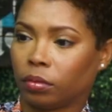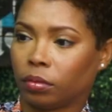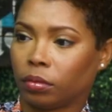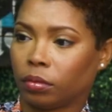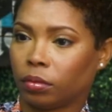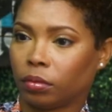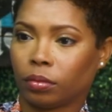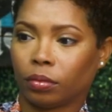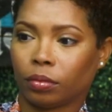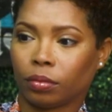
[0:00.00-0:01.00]

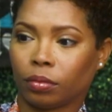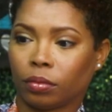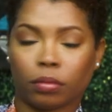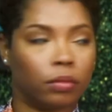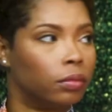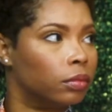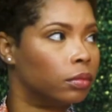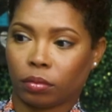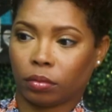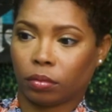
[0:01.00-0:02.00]

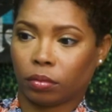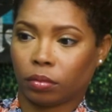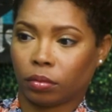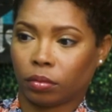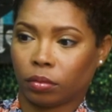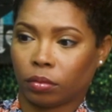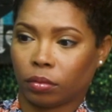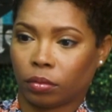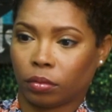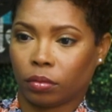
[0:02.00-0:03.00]

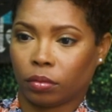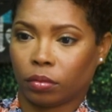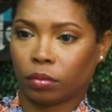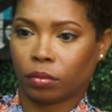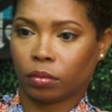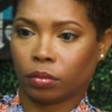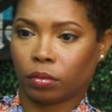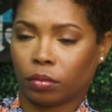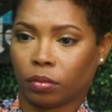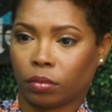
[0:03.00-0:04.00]

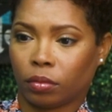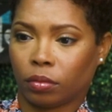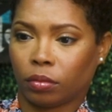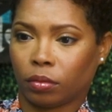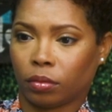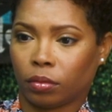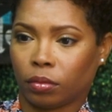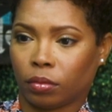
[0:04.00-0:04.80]
(silent)